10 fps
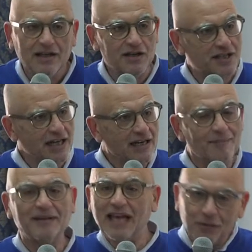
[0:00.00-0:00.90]
You see,
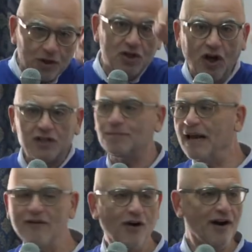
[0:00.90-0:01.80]
but that was God's
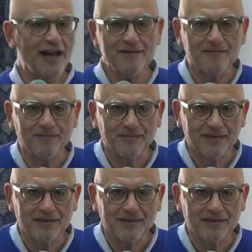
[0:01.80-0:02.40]
plan for him.